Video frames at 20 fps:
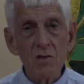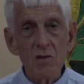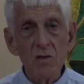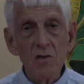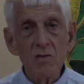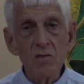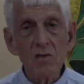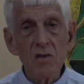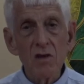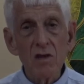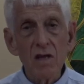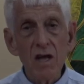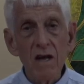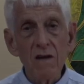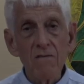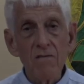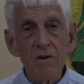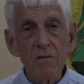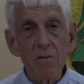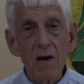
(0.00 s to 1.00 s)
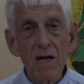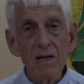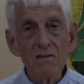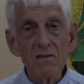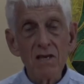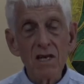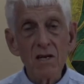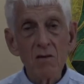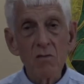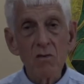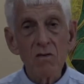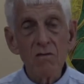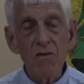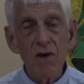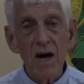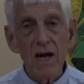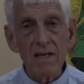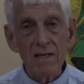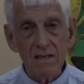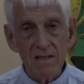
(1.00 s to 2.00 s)
lose their life for my sake will
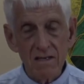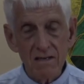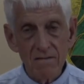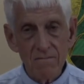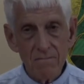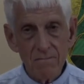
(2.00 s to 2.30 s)
find it.